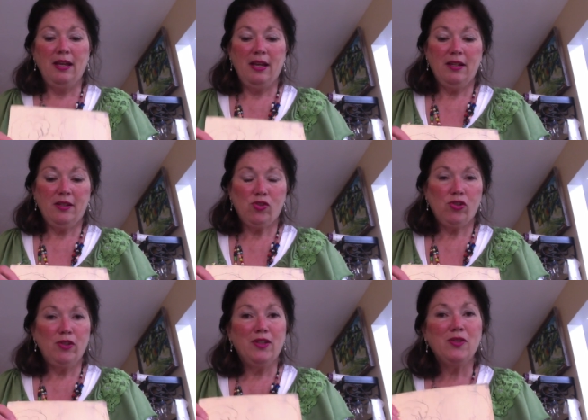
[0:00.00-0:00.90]
And I'll show
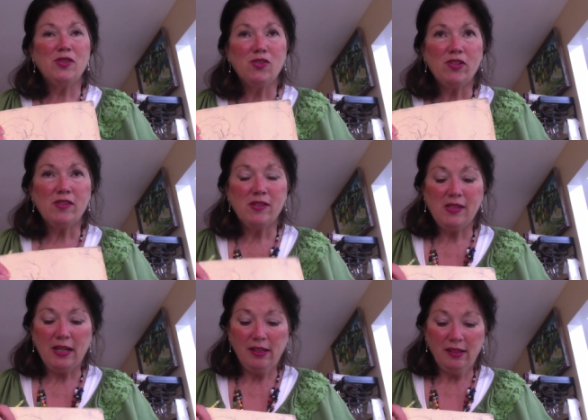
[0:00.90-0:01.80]
you those in just a
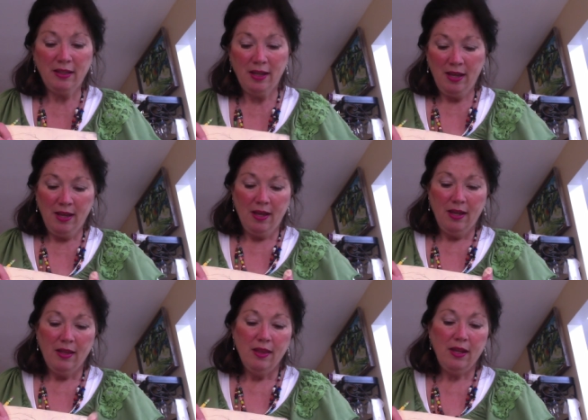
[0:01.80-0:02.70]
second.
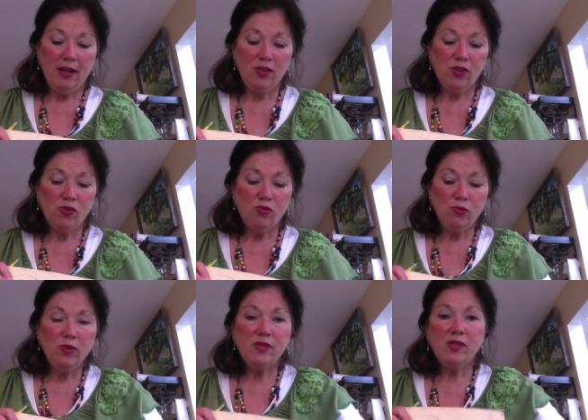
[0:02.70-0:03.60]
Then I just
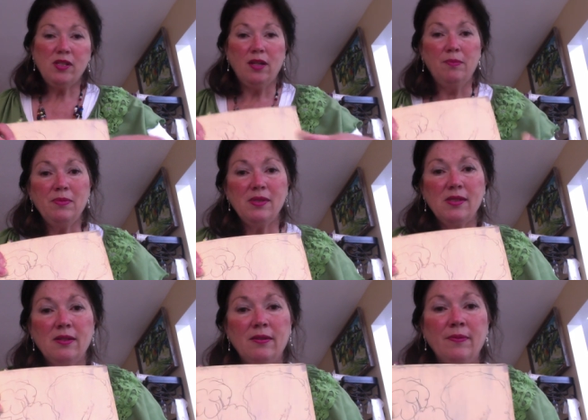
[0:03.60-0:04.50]
drew the
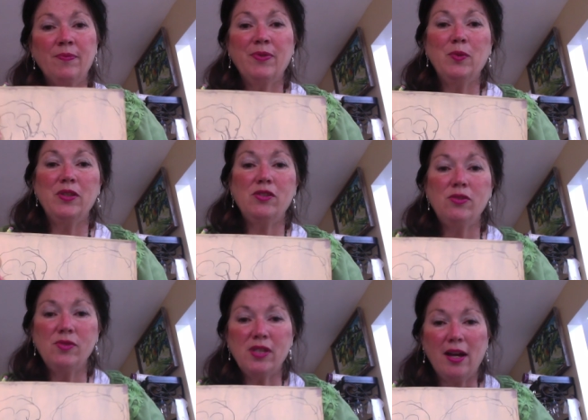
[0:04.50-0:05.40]
stems with
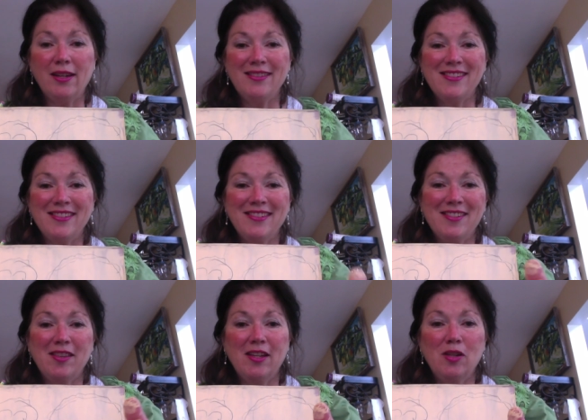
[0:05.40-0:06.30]
two sides
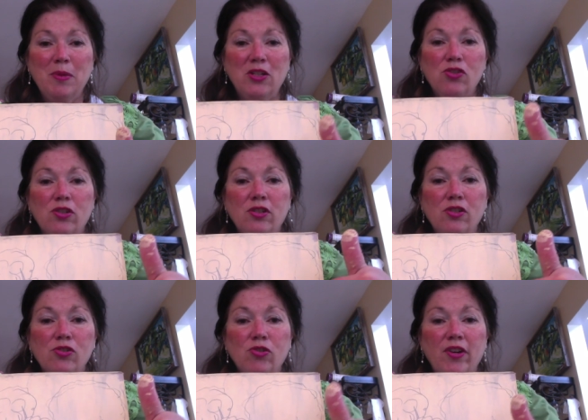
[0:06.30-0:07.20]
so that you make sure
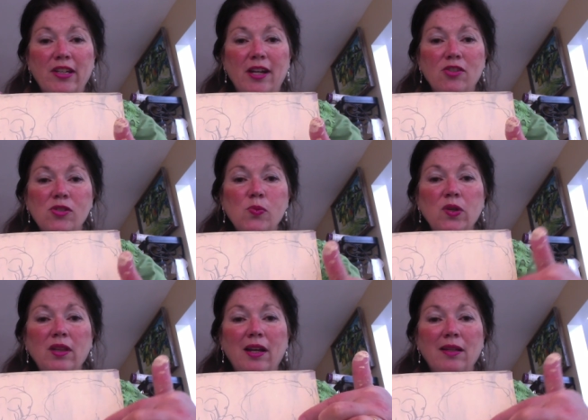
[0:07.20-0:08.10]
you're drawing not just
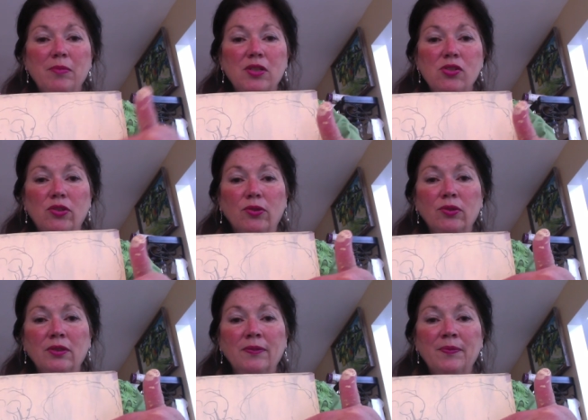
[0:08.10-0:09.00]
one line but two.